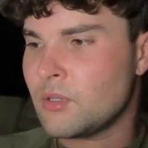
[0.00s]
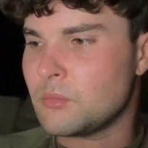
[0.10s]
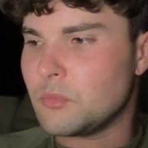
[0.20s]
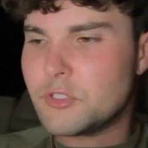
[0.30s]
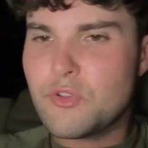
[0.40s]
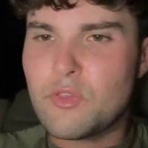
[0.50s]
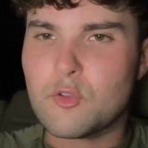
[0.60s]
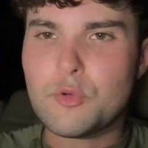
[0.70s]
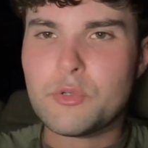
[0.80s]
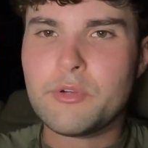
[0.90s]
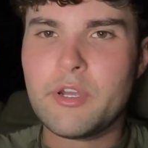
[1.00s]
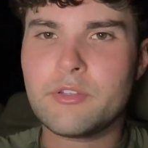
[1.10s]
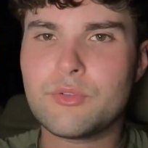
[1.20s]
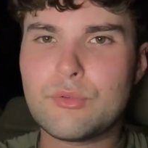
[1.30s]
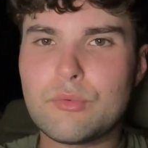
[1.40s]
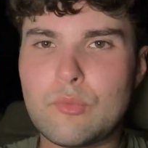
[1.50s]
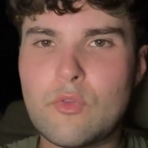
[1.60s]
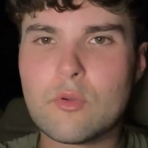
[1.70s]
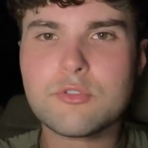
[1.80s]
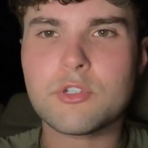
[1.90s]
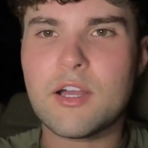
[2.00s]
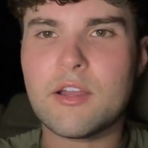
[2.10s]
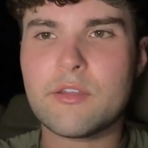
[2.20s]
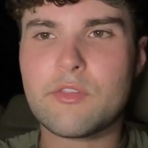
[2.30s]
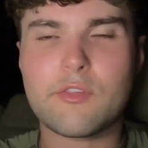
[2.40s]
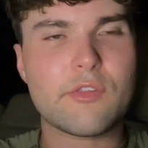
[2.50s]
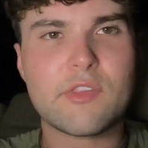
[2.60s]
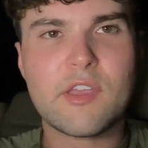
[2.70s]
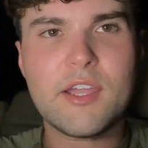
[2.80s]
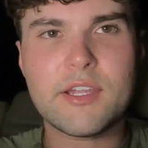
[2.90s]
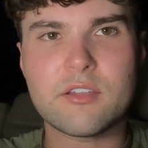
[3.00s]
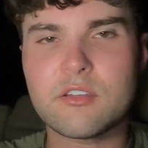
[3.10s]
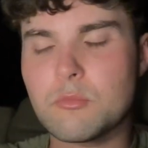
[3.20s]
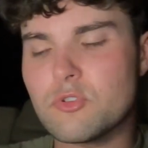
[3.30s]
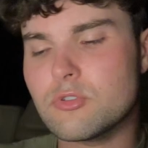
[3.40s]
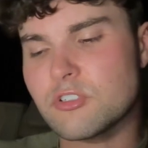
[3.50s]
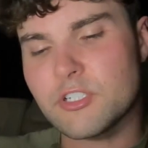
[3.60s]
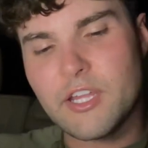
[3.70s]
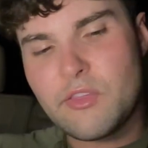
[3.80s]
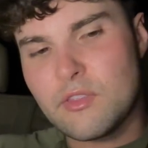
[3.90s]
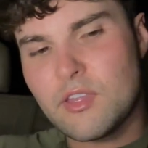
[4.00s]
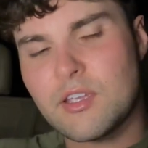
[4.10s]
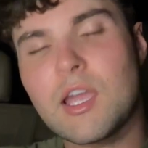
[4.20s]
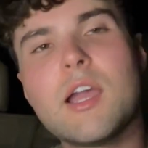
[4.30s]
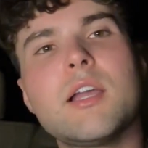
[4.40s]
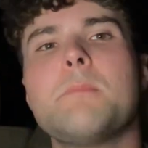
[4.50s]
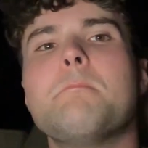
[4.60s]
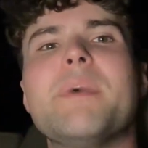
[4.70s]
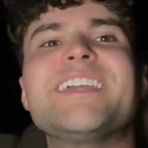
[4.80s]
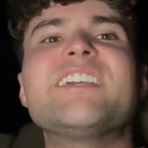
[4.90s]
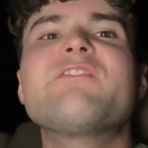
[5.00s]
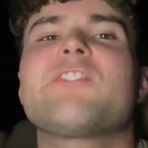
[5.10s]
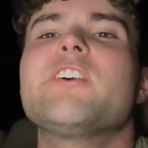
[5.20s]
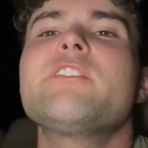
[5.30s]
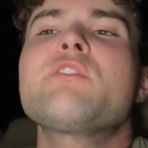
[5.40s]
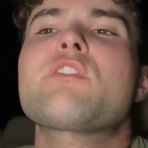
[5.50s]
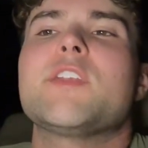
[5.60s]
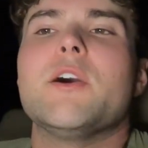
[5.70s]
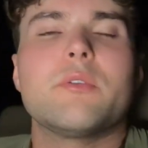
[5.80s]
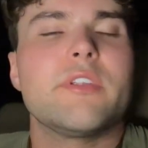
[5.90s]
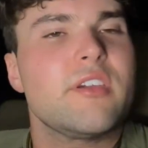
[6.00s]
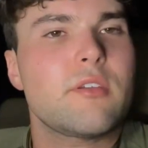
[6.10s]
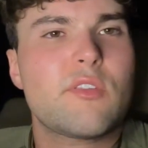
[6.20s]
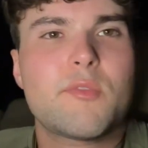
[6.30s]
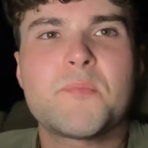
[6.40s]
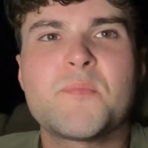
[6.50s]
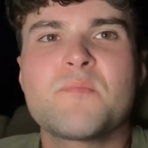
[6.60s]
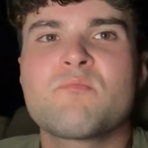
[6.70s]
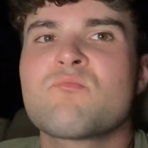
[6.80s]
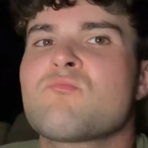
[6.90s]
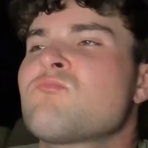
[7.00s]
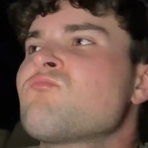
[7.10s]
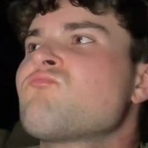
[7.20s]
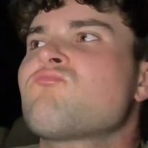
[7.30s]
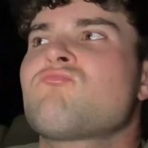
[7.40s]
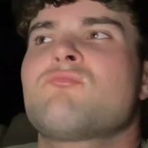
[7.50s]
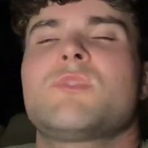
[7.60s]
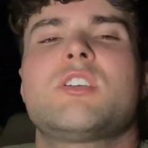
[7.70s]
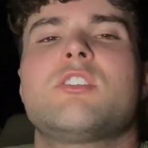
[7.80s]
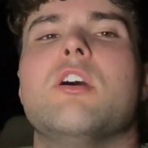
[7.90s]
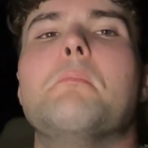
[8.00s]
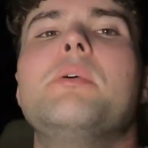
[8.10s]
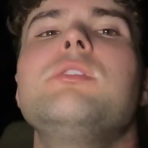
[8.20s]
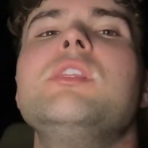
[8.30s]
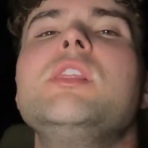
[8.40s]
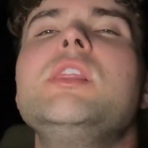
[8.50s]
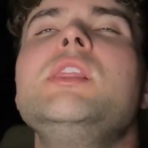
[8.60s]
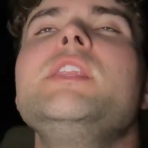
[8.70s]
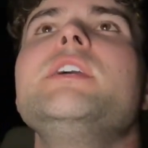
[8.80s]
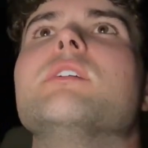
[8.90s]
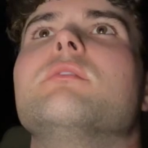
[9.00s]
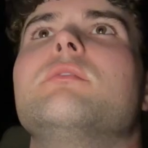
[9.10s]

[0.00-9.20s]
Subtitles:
We just don't know how to socialize in society anymore. And that's the thing. Making friends nowadays. Complete